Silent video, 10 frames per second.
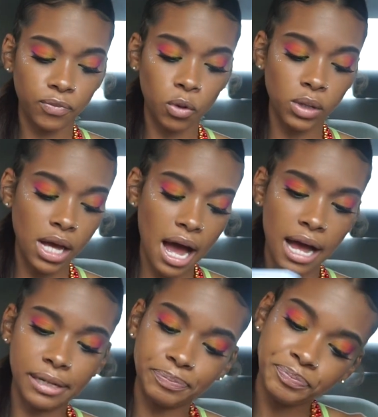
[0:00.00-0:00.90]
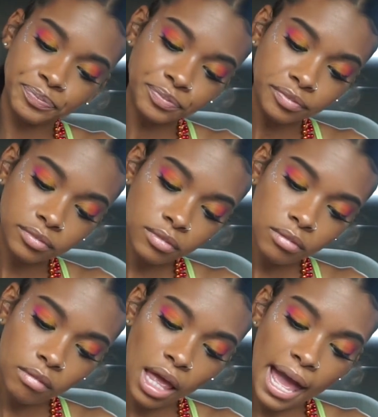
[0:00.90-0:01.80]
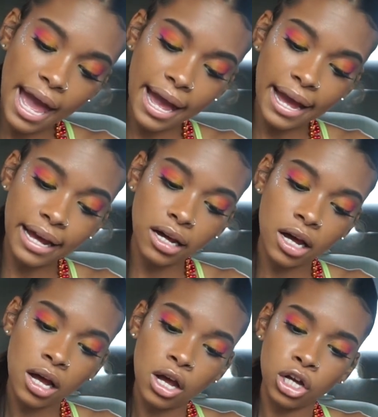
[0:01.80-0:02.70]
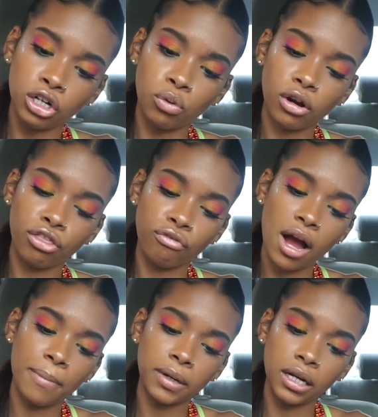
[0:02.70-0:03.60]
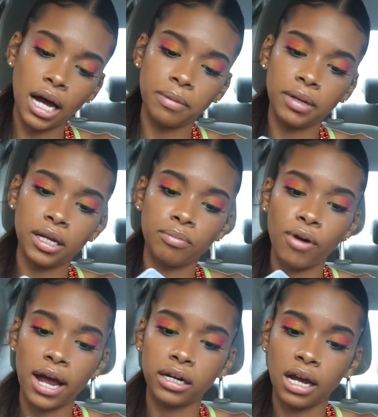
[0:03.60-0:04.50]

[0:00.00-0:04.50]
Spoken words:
We got a Northrop Gunman Pride and